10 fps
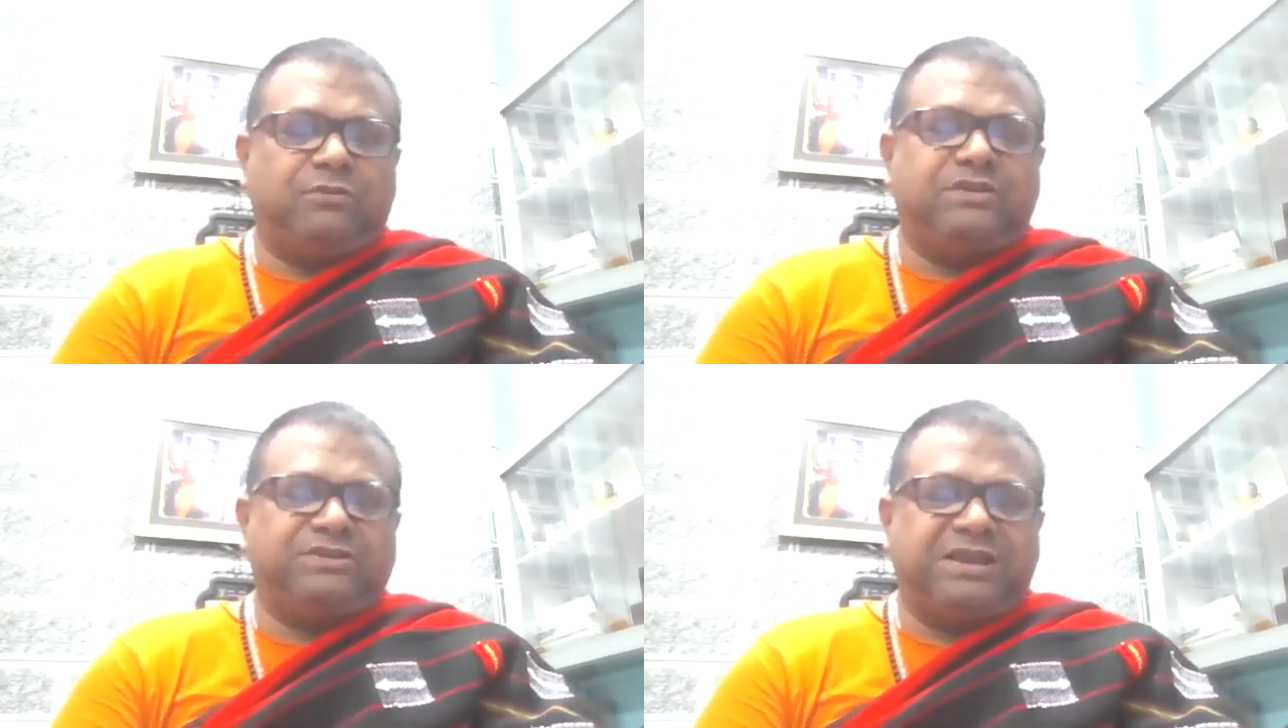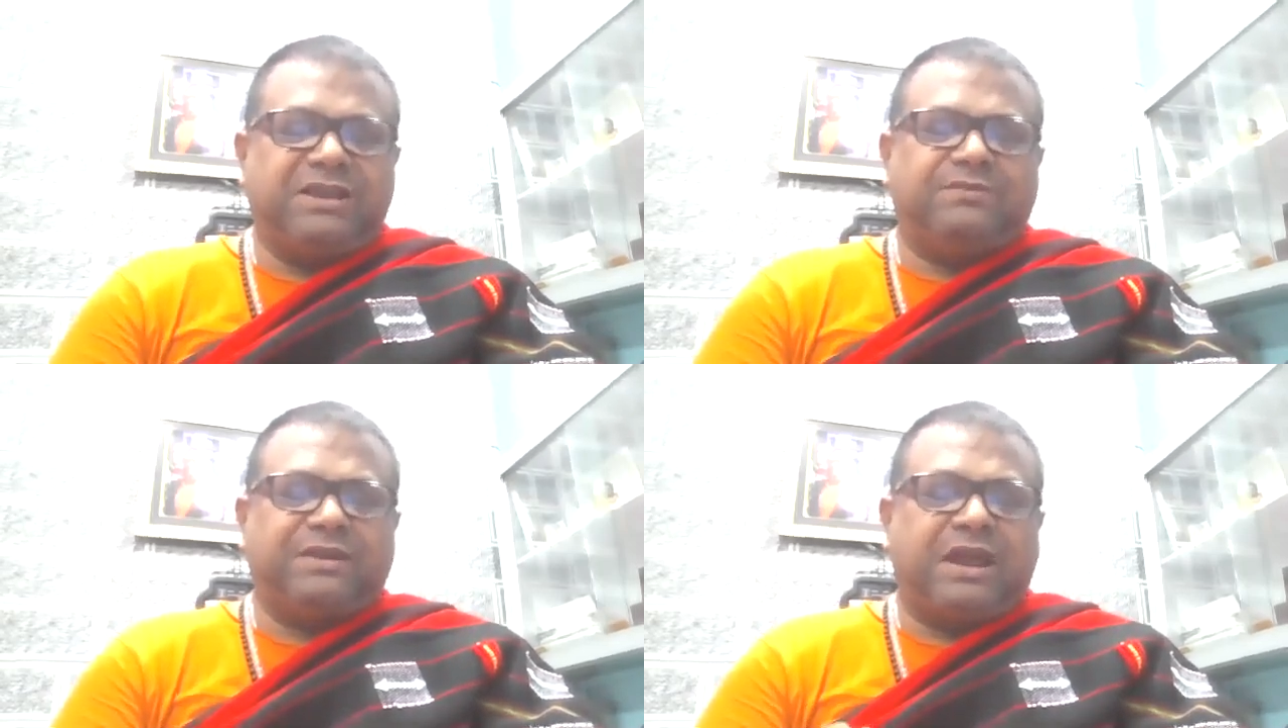of the
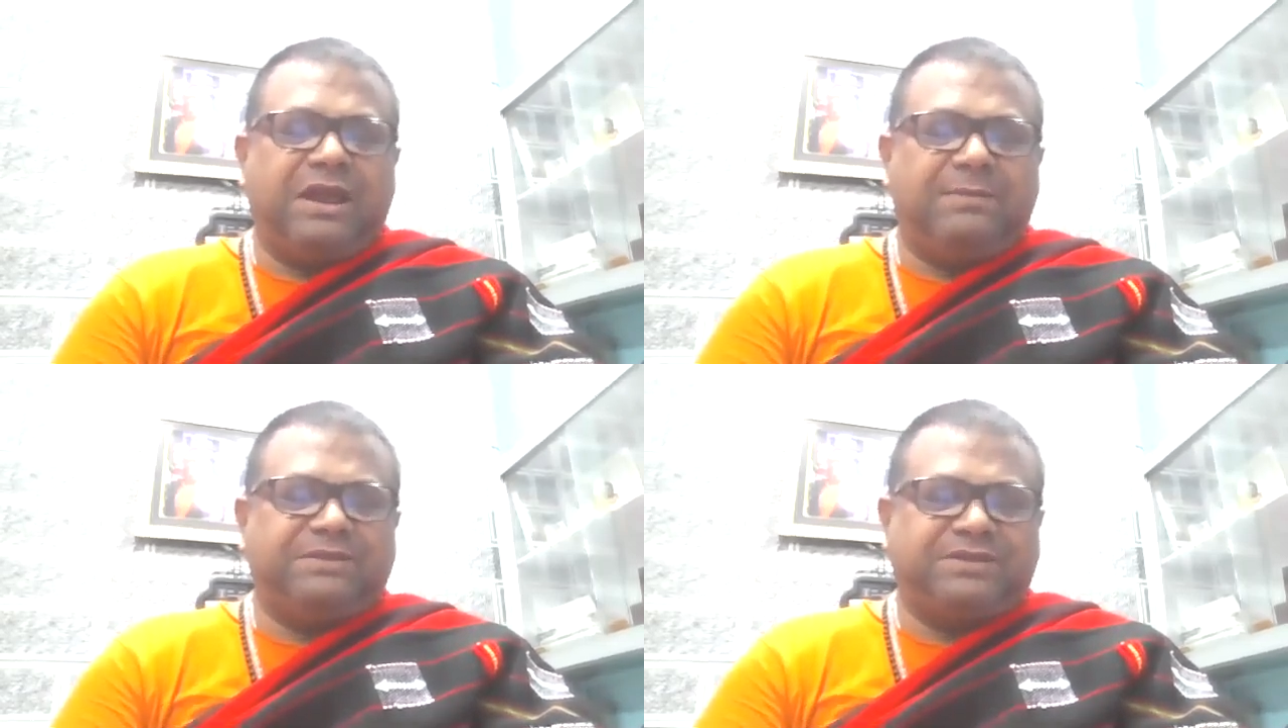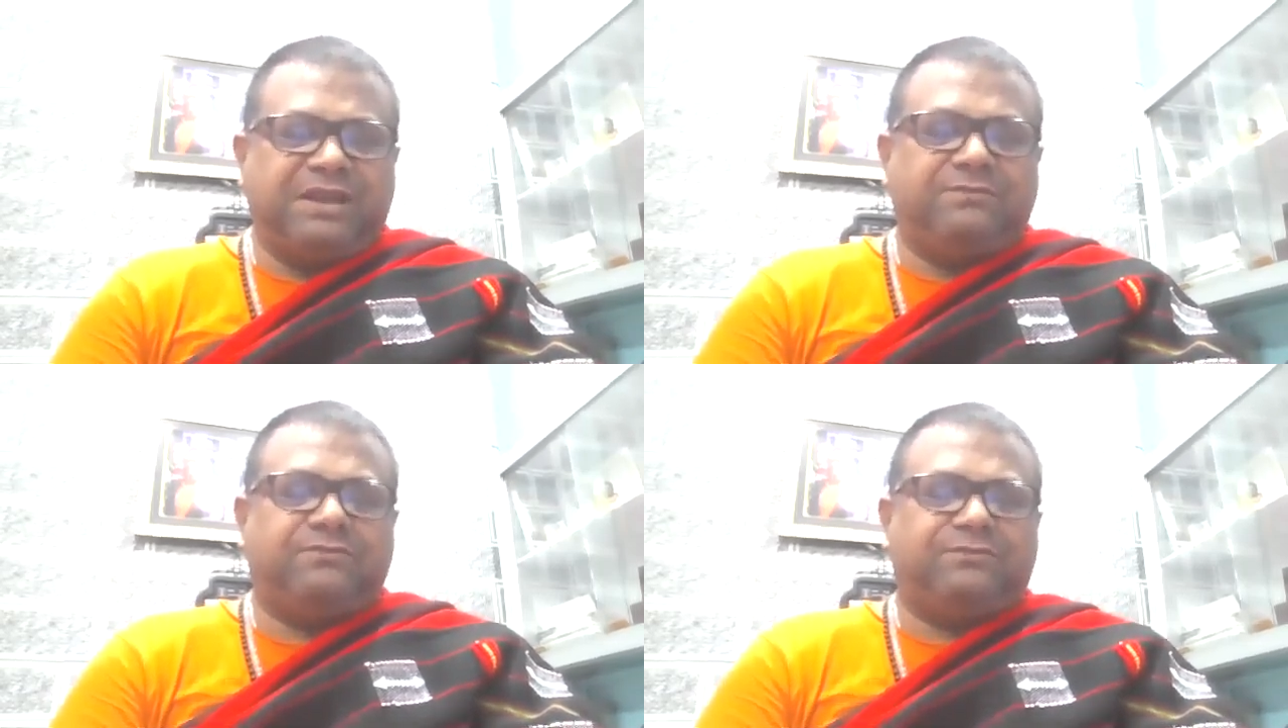self, that I am the
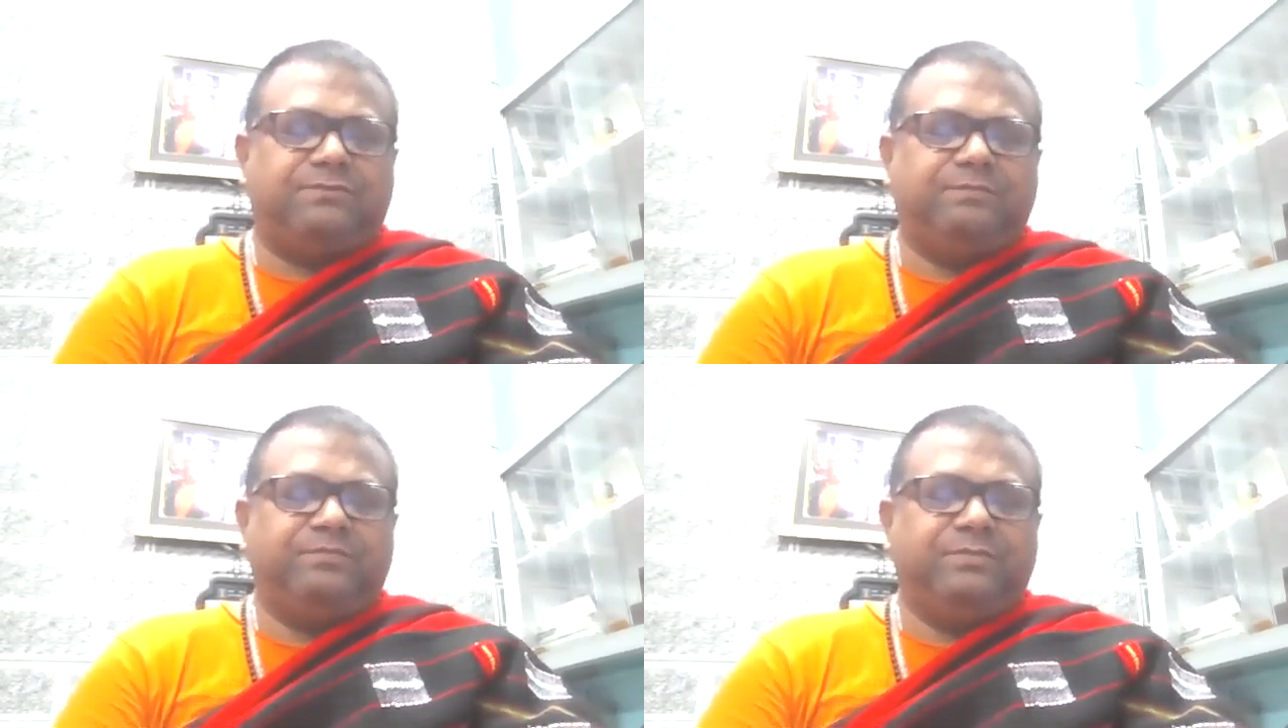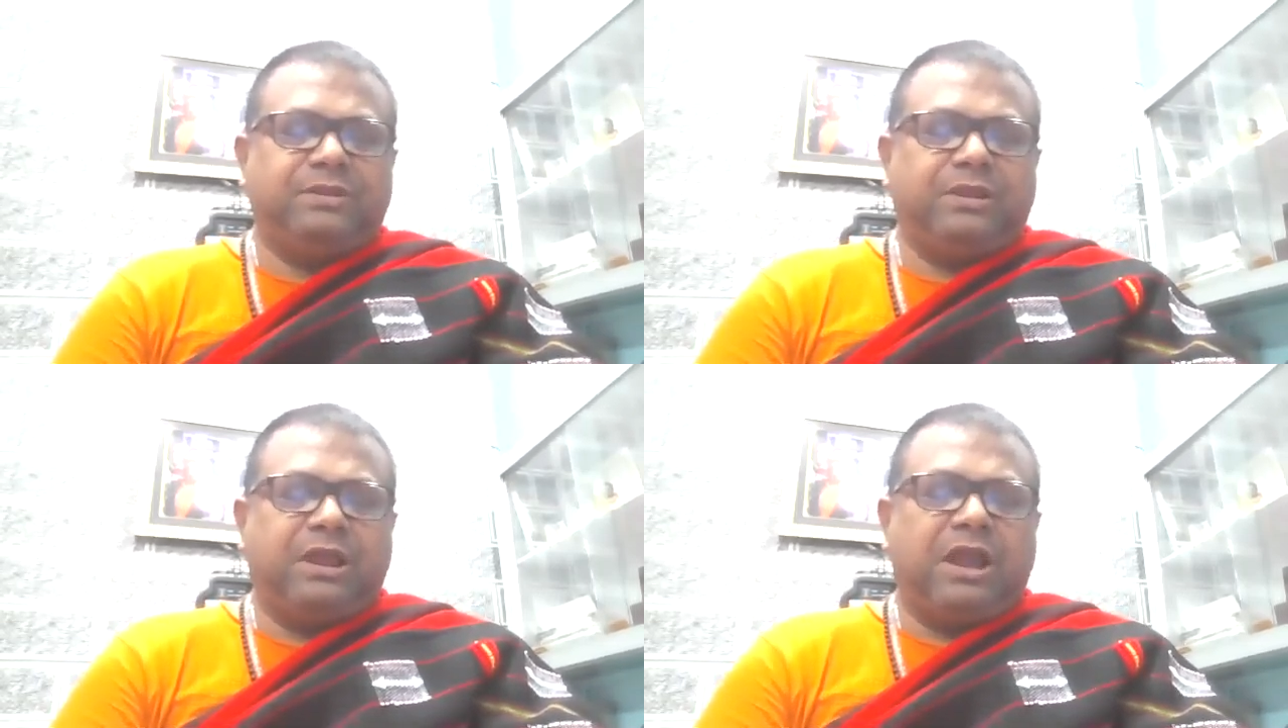self,
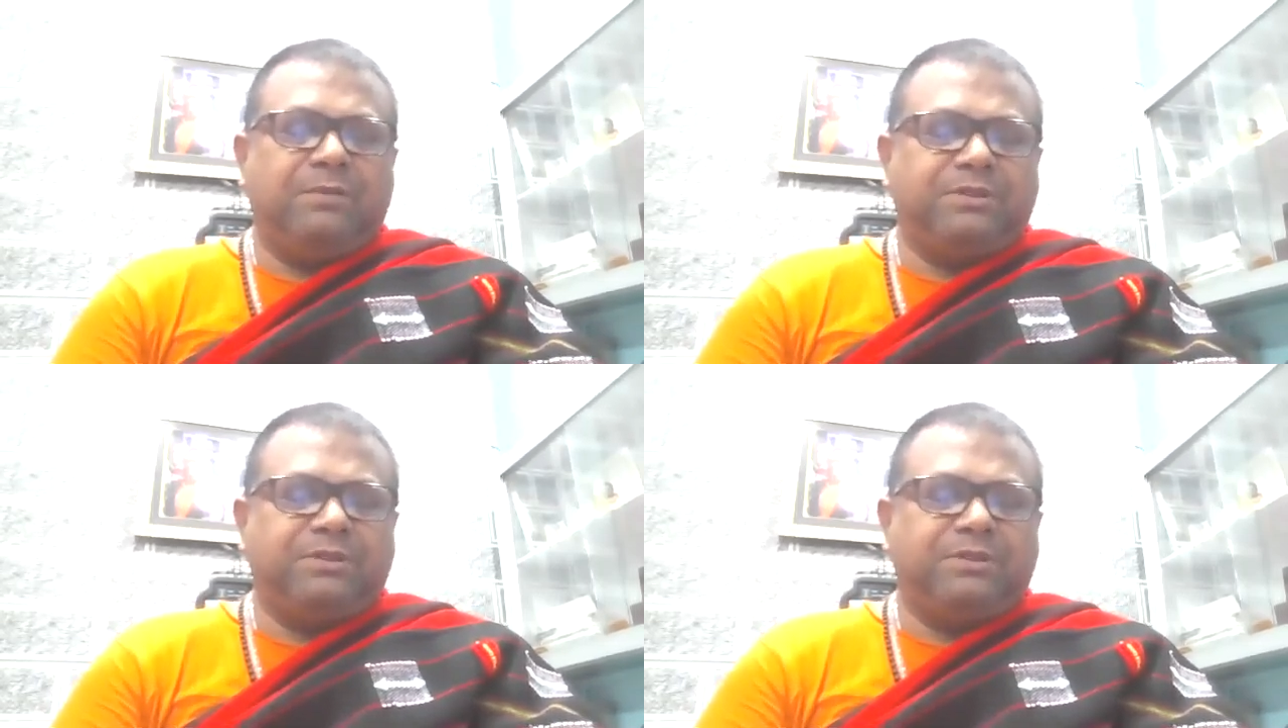I